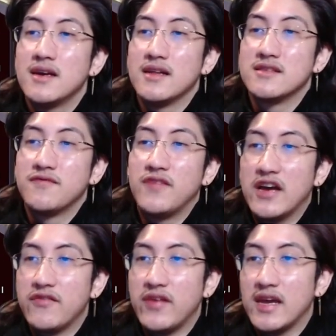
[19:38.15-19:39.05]
It's a
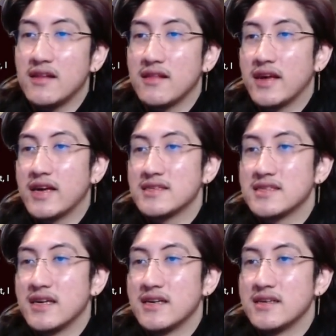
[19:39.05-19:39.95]
5/8 that
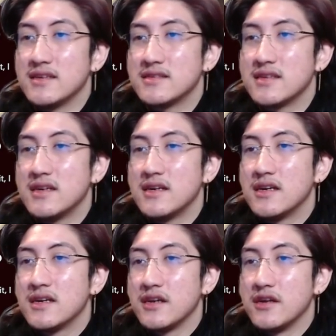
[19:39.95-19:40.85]
says,
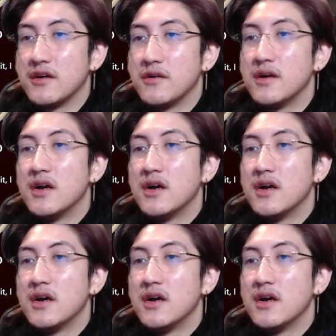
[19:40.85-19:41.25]
you know,